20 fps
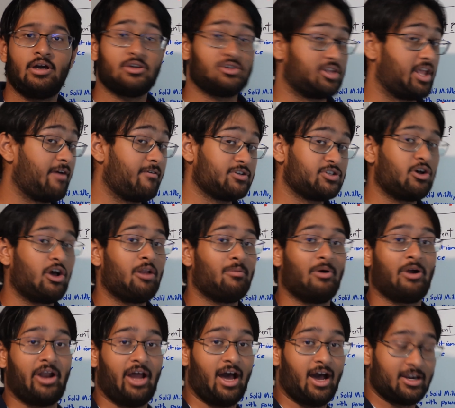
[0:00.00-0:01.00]
So that was all
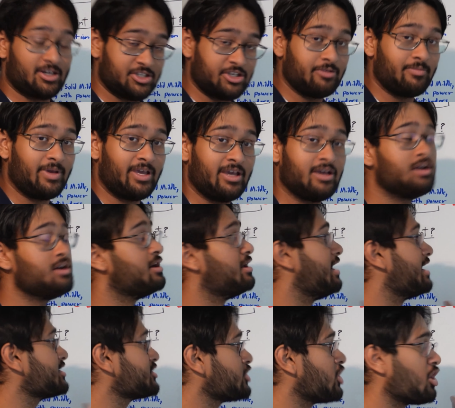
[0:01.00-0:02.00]
about RCB.
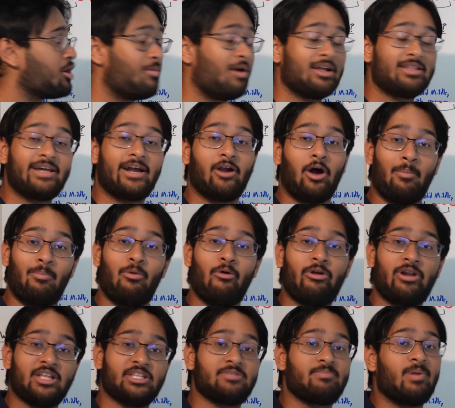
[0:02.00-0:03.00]
Let's talk about their
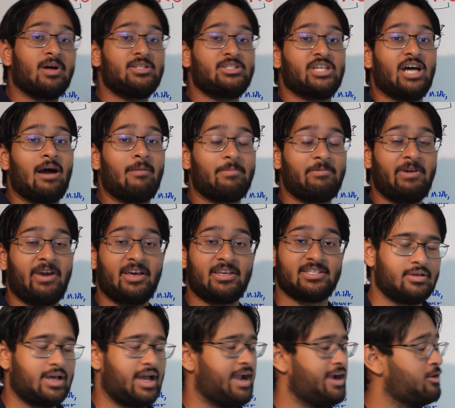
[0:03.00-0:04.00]
opponents, Punjab Kings.
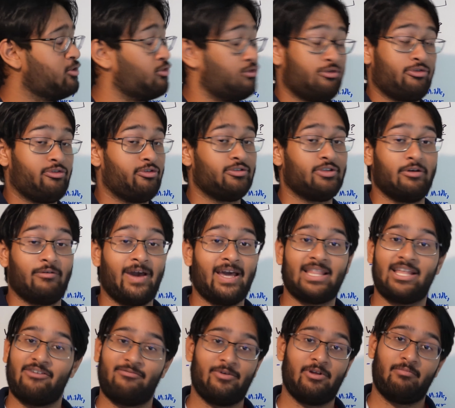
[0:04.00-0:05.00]
And oof, the way
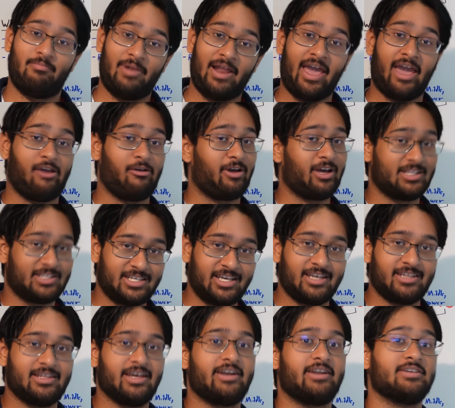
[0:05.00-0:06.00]
they've been playing, you can
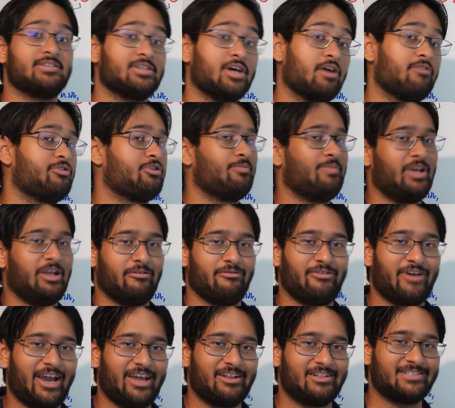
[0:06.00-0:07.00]
see they deserve to be in
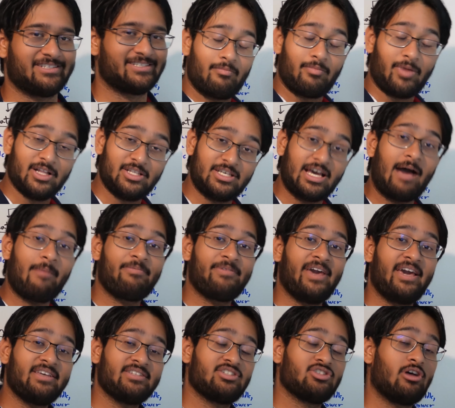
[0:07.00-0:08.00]
finals. Punjab
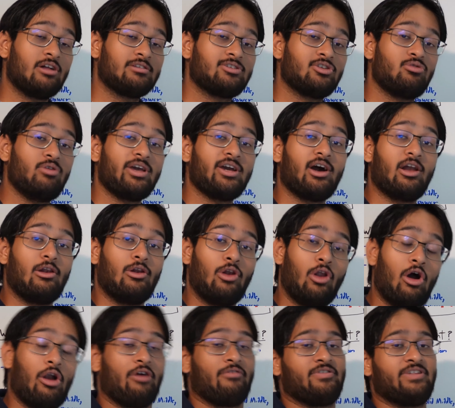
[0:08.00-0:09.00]
Kings is also doing a
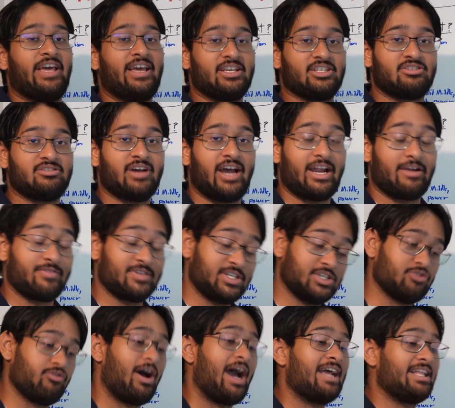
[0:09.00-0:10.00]
lot of things right, which
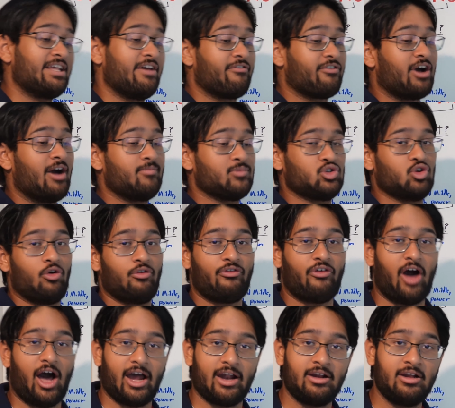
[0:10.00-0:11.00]
is why they've come so
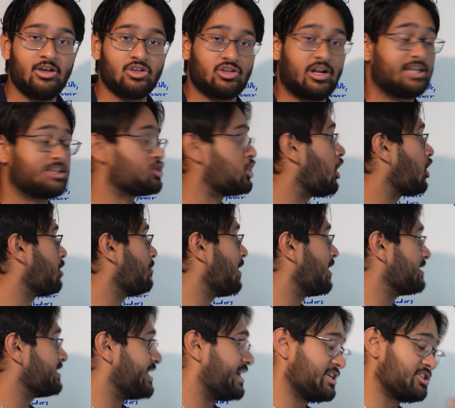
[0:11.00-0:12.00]
far. So let's talk
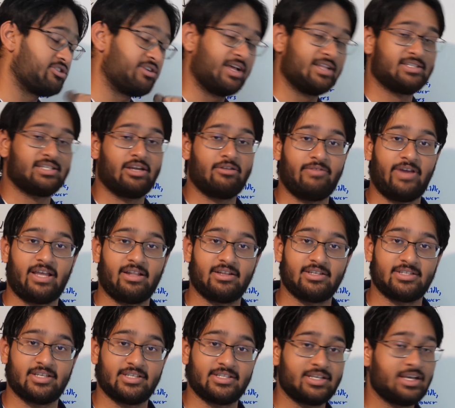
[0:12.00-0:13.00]
about their strengths and
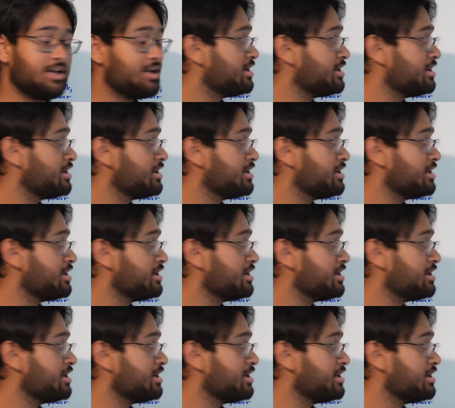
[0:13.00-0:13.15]
weaknesses.